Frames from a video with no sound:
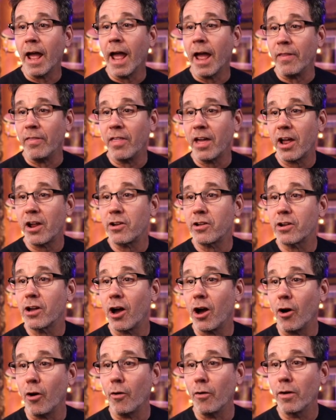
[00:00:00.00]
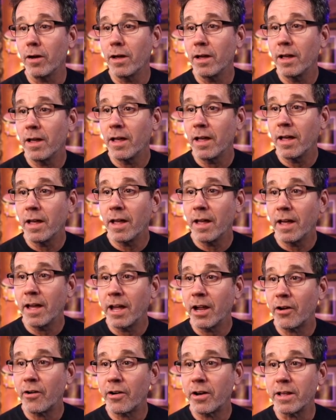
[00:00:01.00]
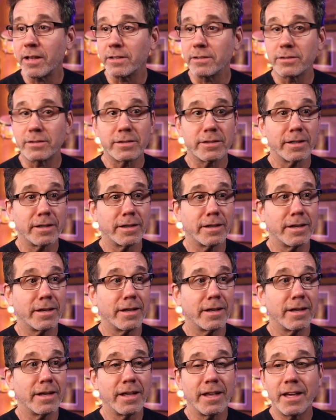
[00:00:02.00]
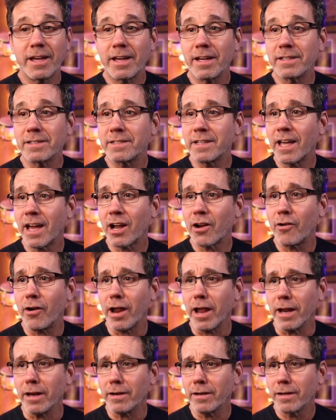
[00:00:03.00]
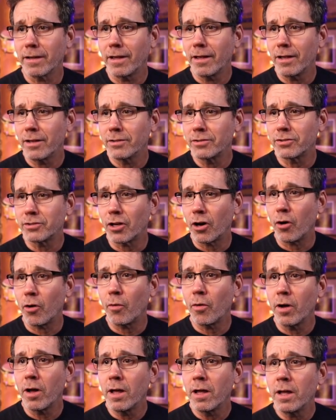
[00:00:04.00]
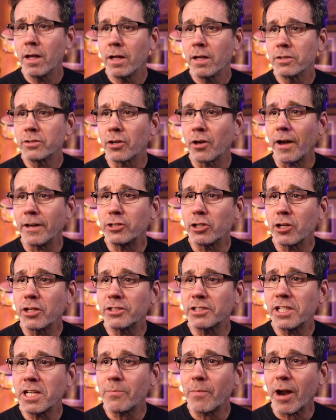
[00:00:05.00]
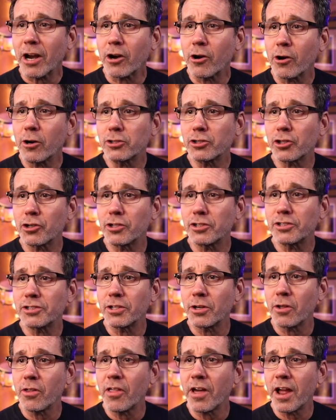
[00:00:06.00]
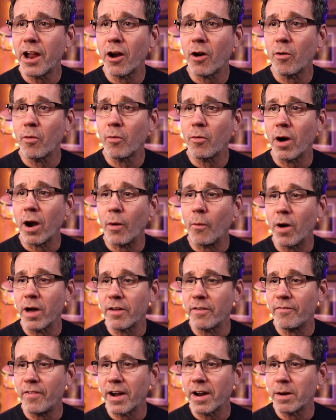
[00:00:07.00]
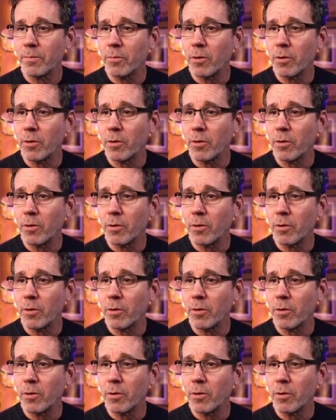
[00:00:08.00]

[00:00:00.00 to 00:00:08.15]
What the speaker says: and there you go. Here it is. Isn't that great? So as you can see, my cursor is still there where I want to find